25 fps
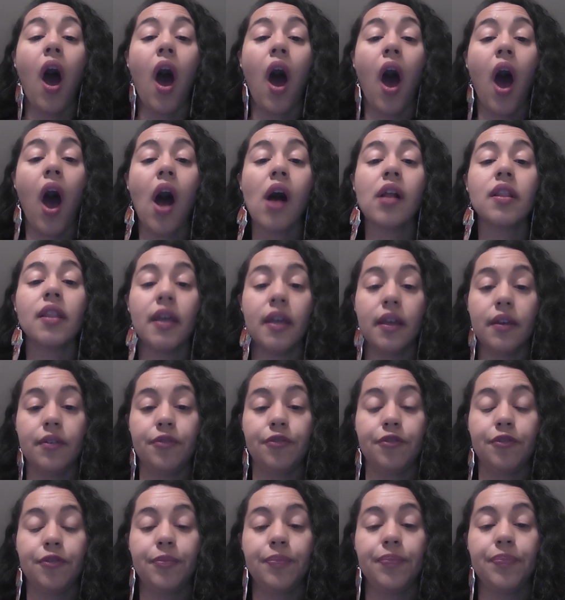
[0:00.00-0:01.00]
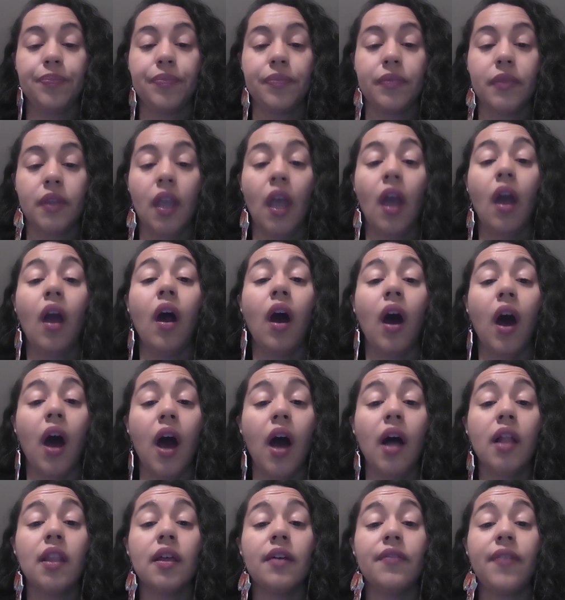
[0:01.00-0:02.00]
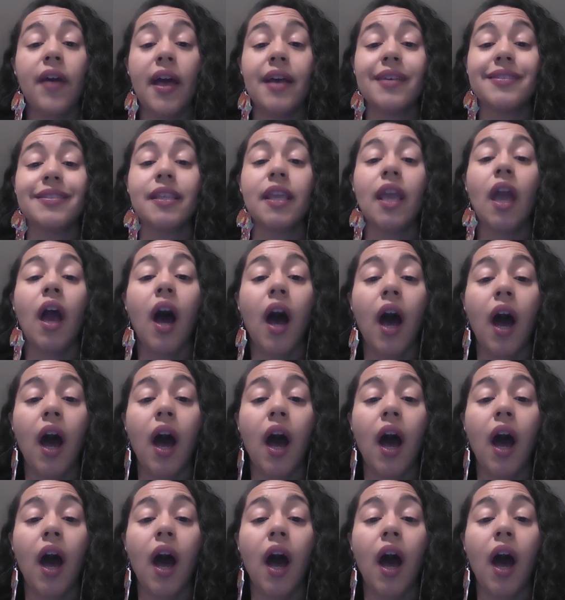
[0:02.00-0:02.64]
Olive. Olive has the